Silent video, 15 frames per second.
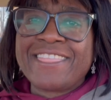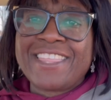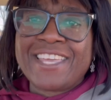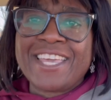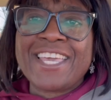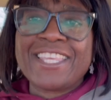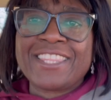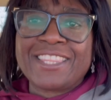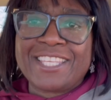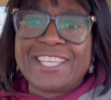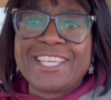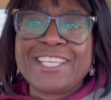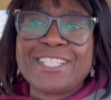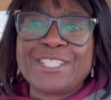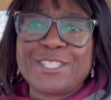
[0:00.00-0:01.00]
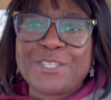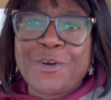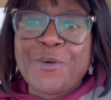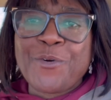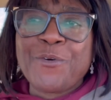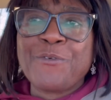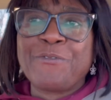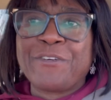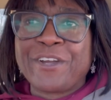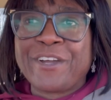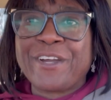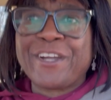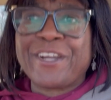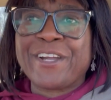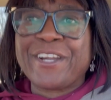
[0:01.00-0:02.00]
think things
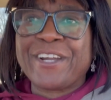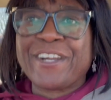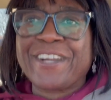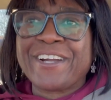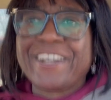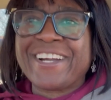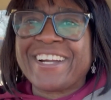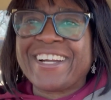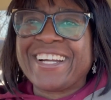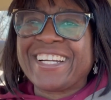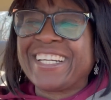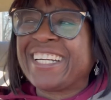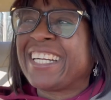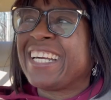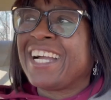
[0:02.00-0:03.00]
over,